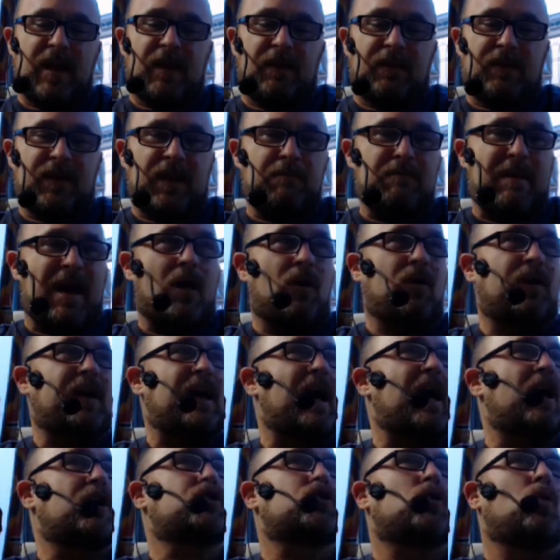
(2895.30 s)
the Mount
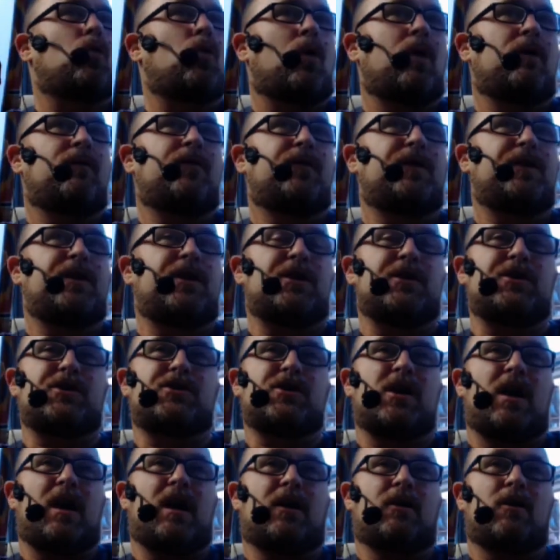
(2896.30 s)
Cashel
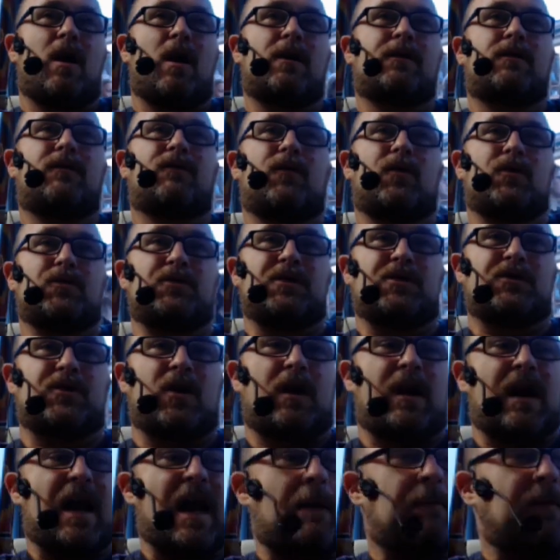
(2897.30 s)
orphanage uh, controversy
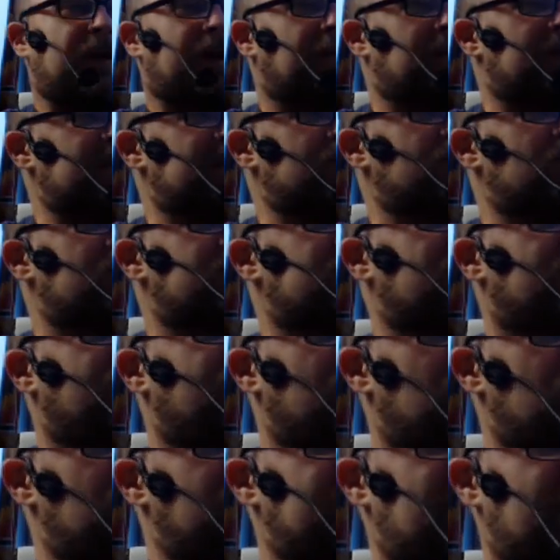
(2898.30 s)
started happening. And this was the
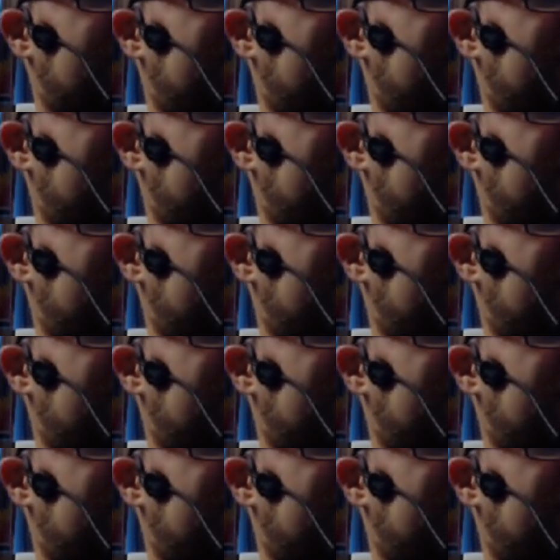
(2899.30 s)
first